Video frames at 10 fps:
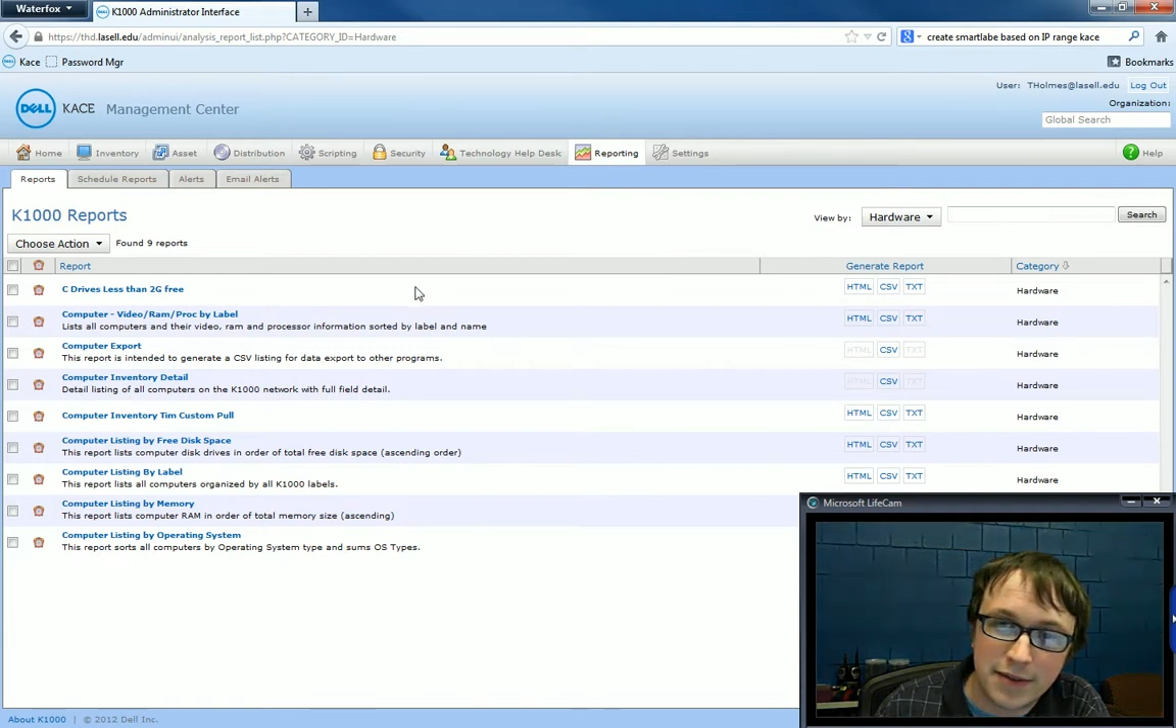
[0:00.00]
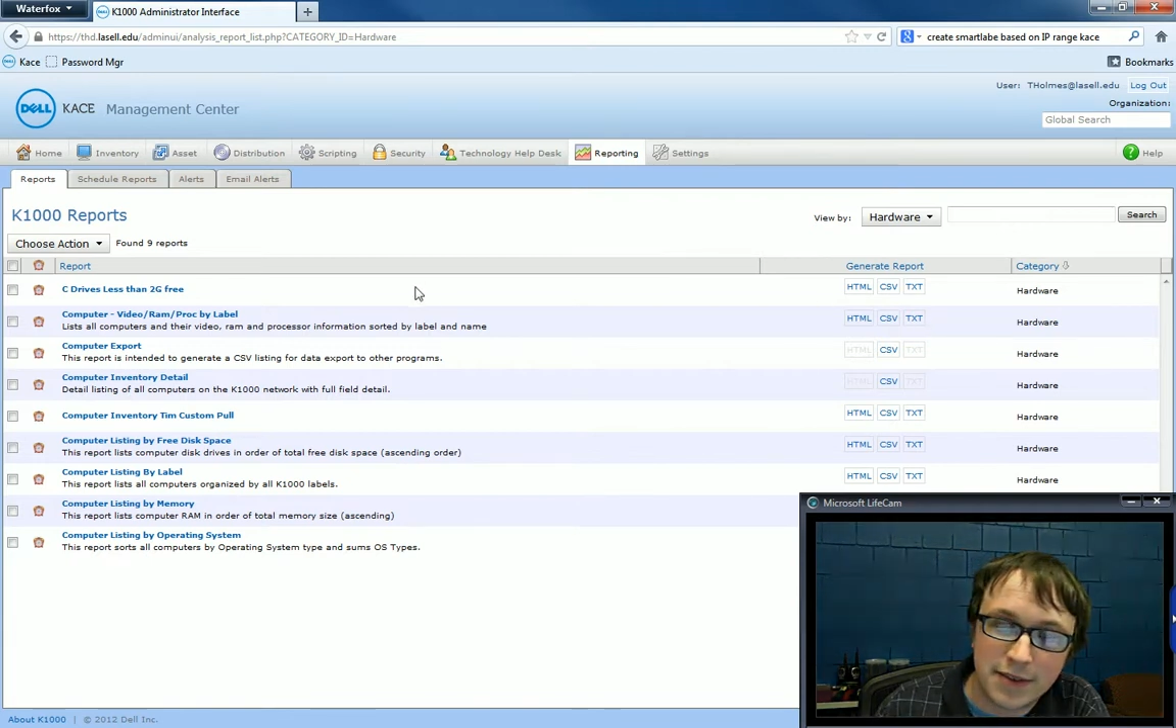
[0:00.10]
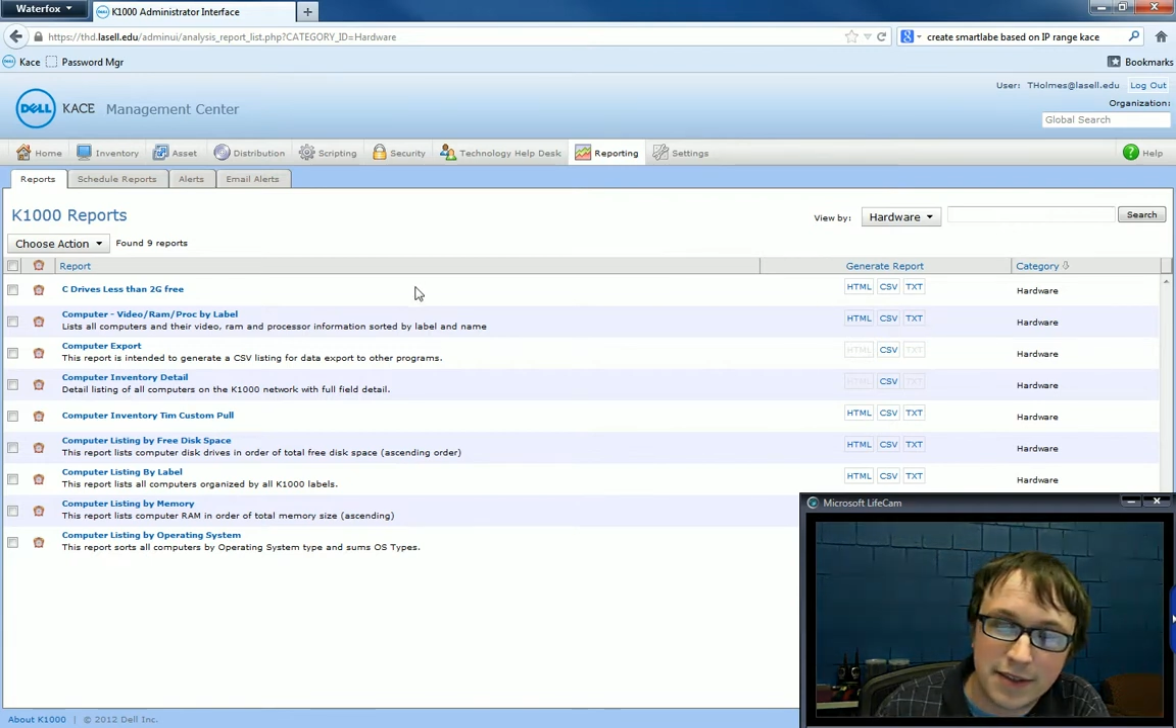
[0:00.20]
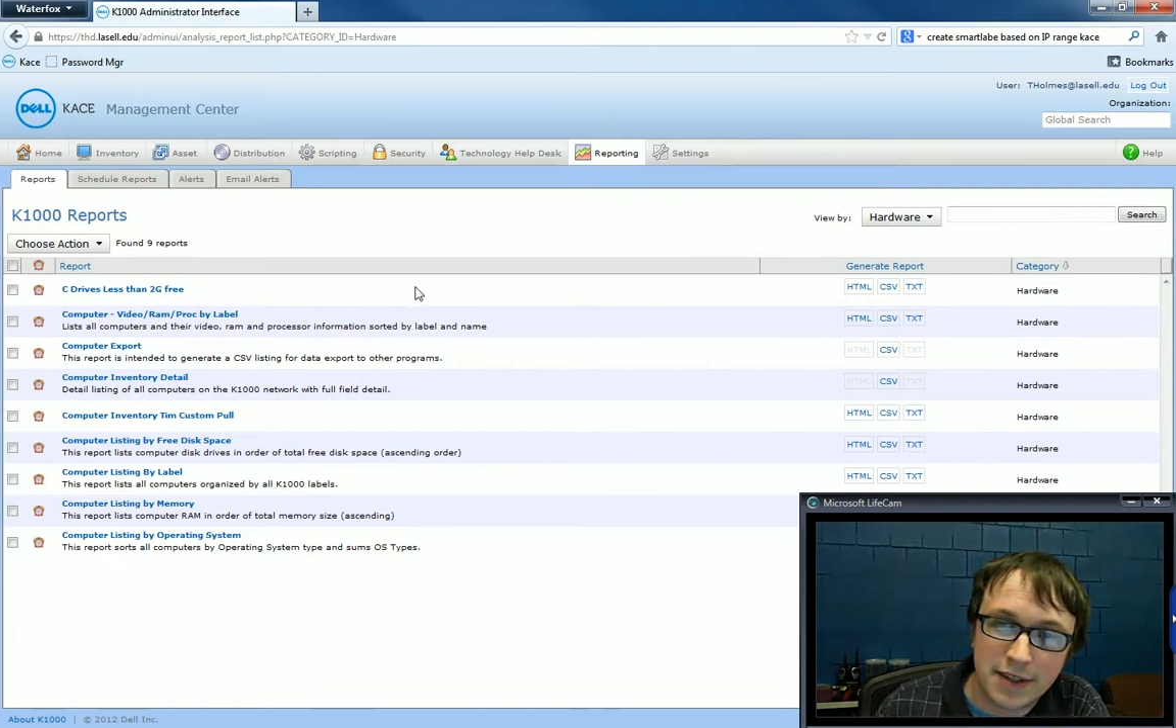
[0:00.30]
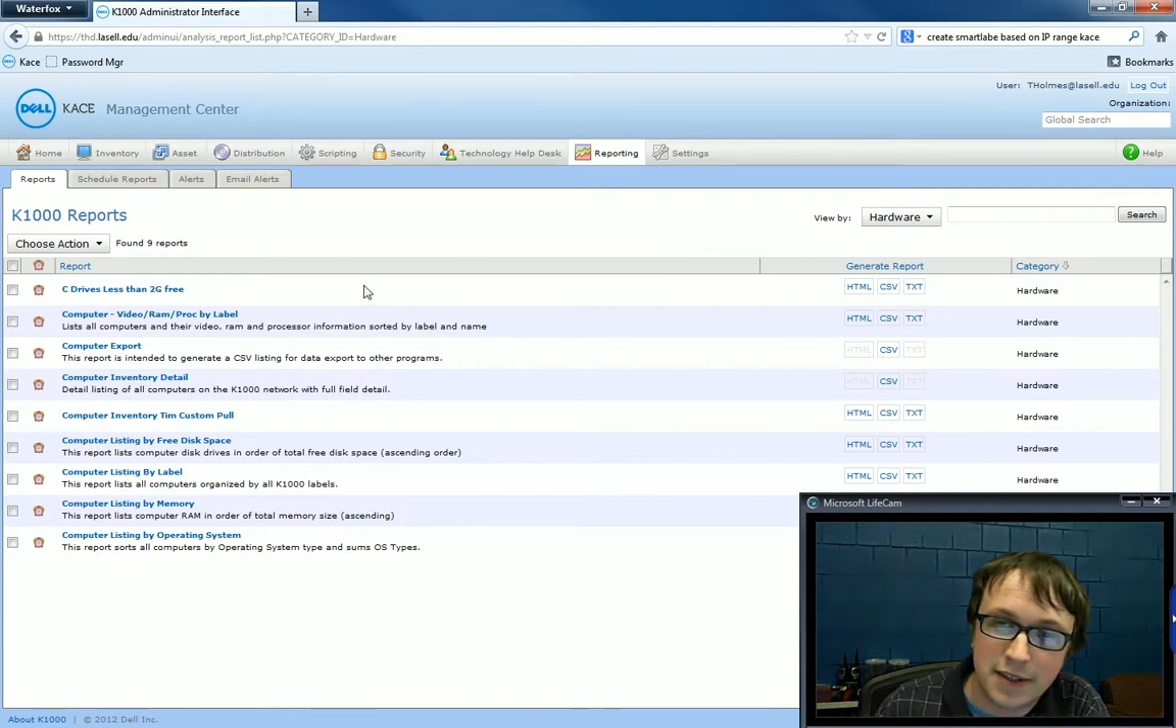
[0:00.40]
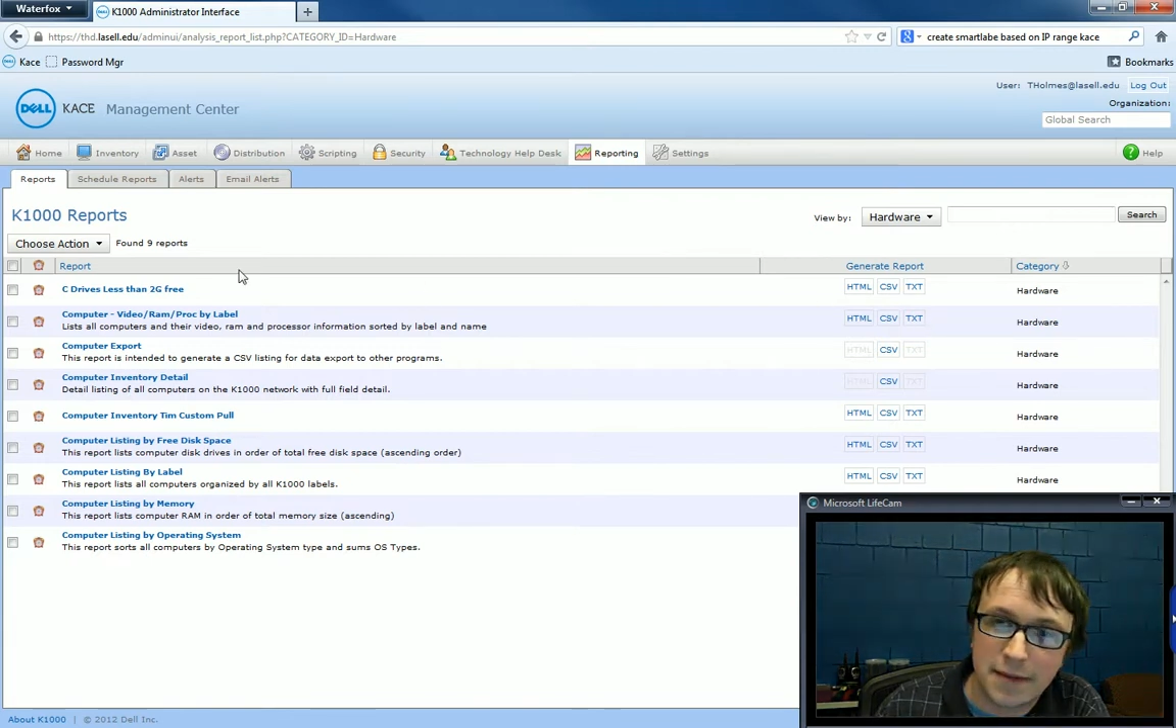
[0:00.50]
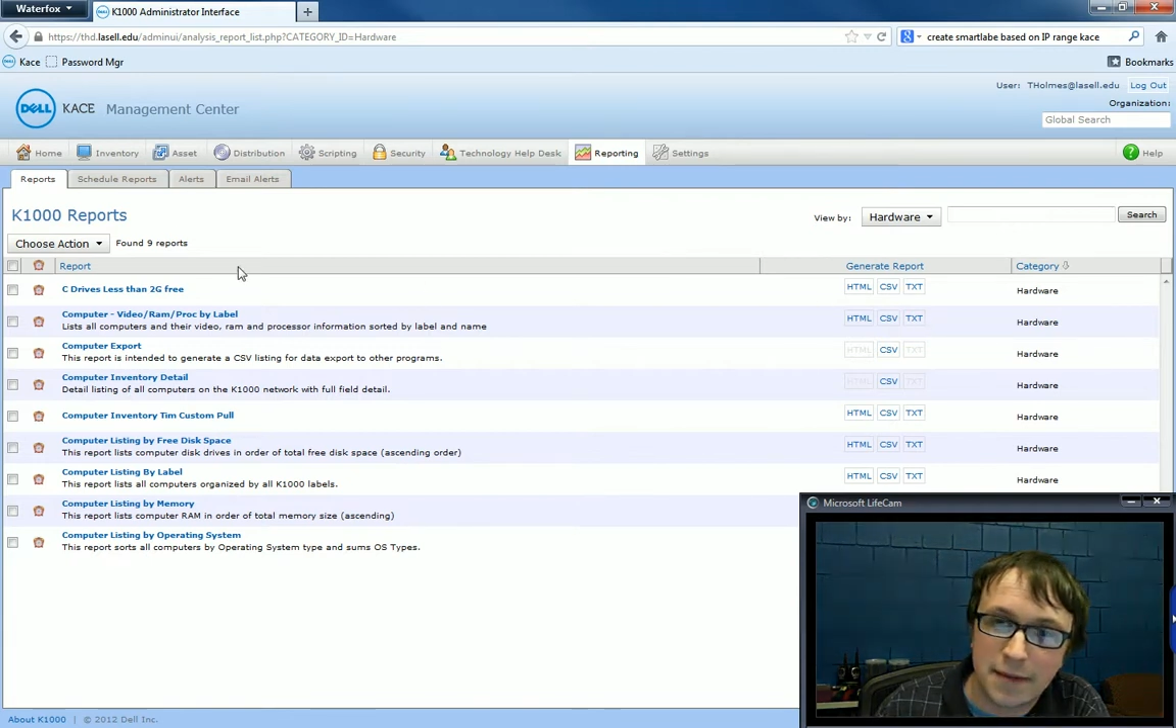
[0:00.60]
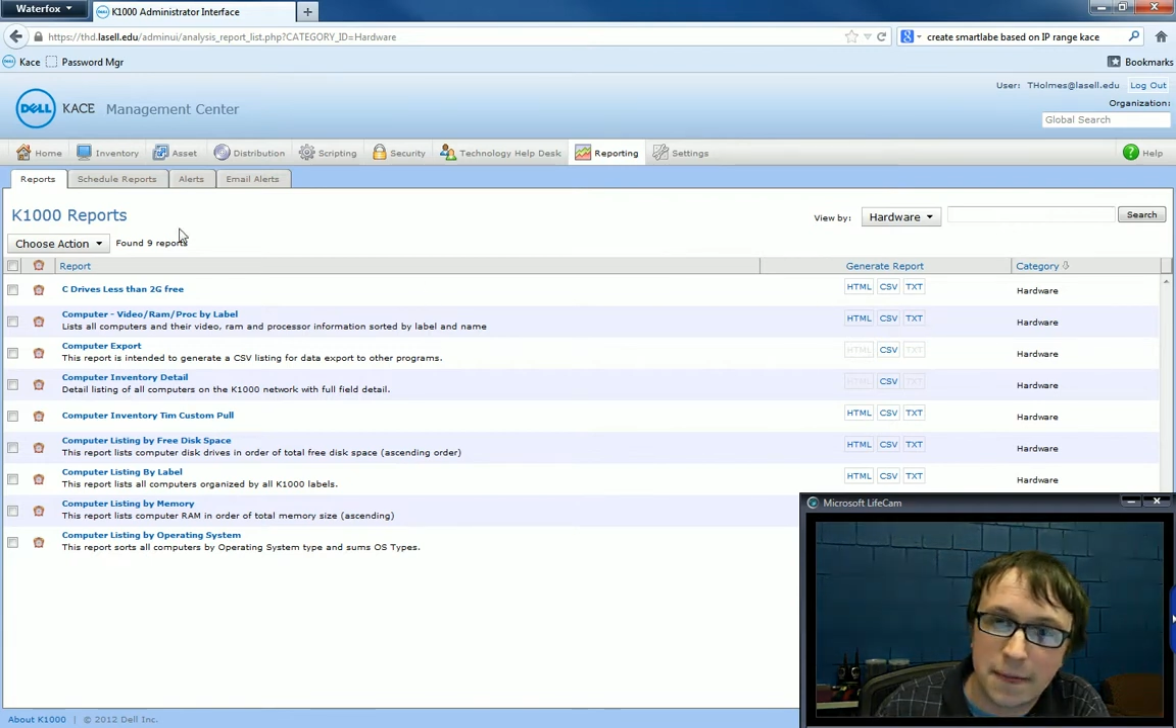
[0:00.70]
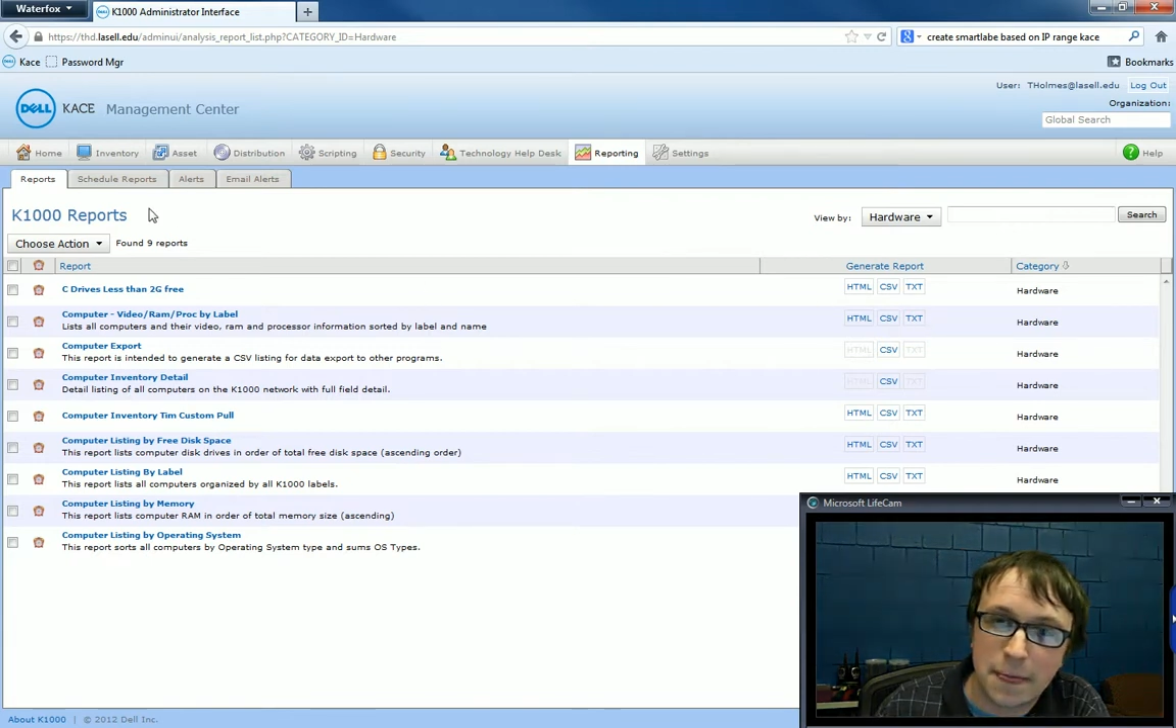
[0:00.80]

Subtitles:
a second.